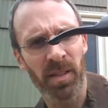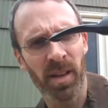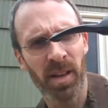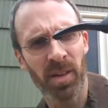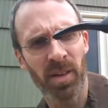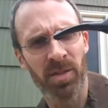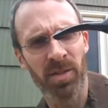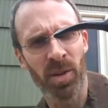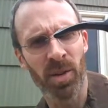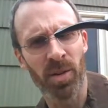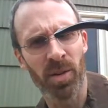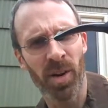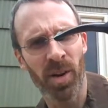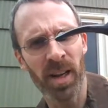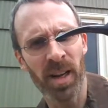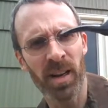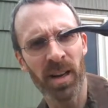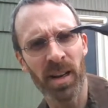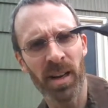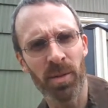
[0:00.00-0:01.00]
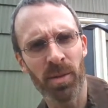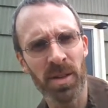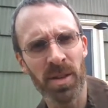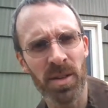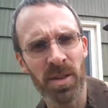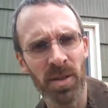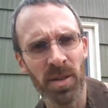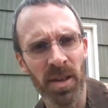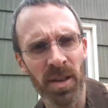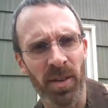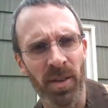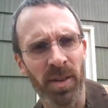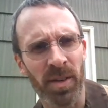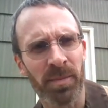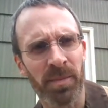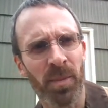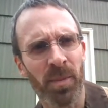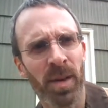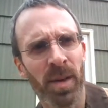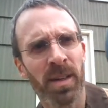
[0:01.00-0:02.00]
There's no grain on it whatsoever.
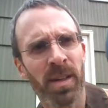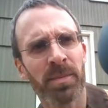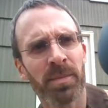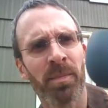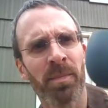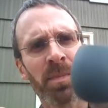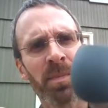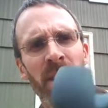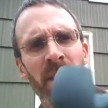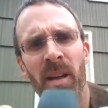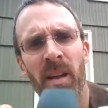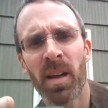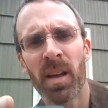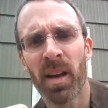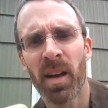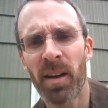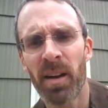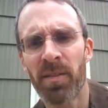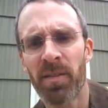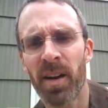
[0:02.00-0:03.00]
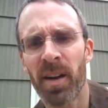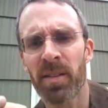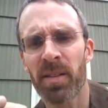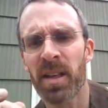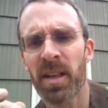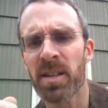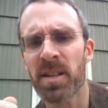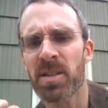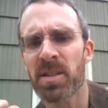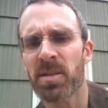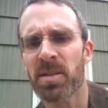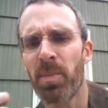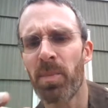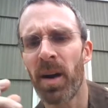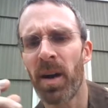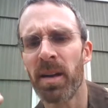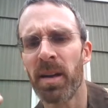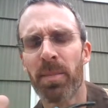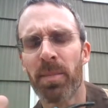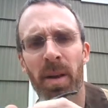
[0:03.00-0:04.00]
Well, I found this
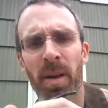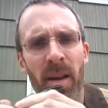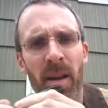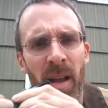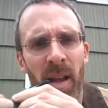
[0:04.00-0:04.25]
pipe